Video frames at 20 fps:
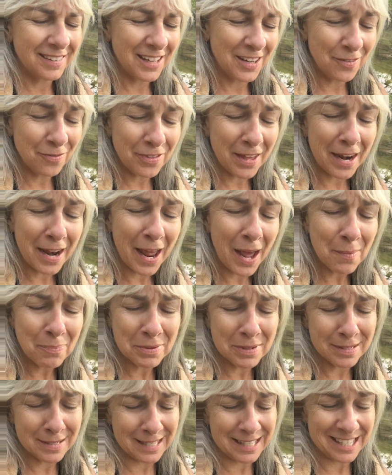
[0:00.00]
And if that
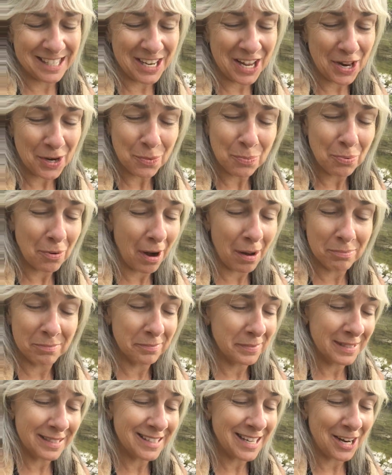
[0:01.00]
happens, it's not a
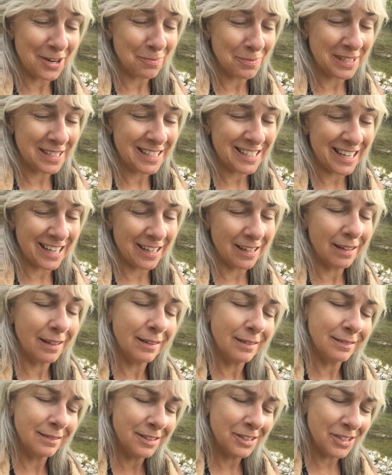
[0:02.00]
problem. It's not a
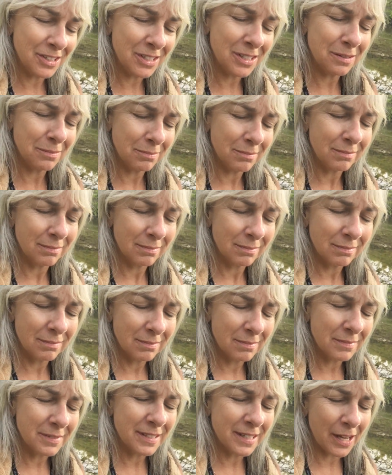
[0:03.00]
mistake. Just
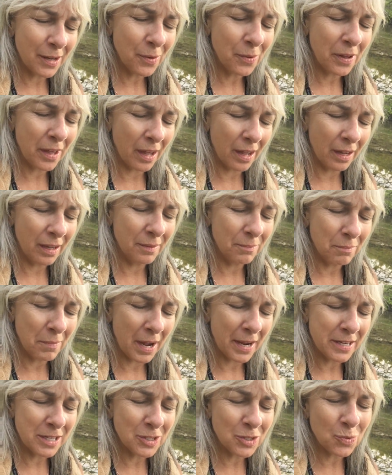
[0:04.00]
say, okay,
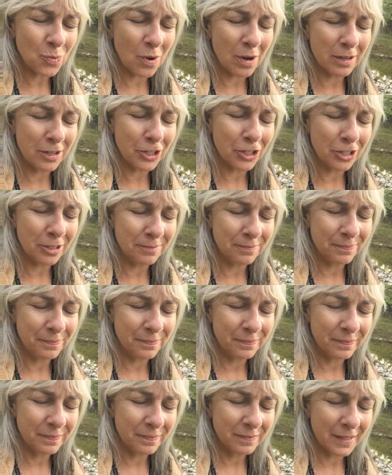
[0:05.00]
mind has wandered.
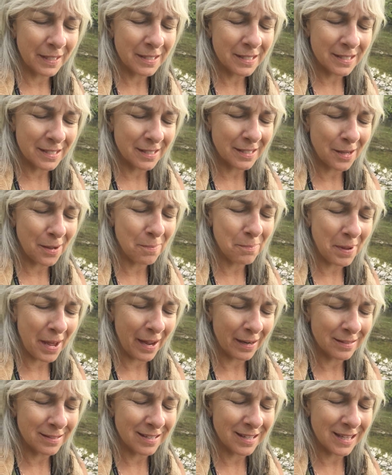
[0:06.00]
Let's come
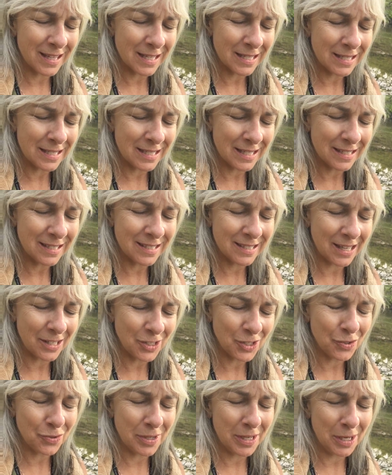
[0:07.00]
back to this
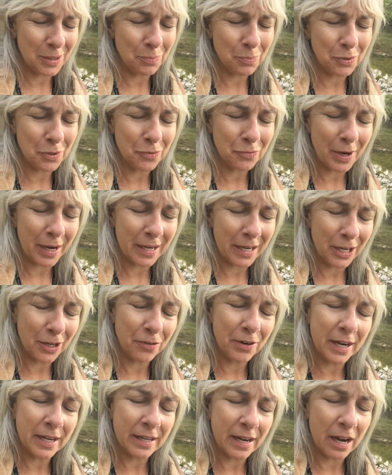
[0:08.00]
sensory input right here,
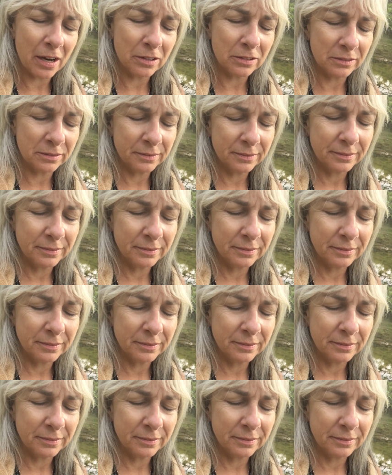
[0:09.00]
right now.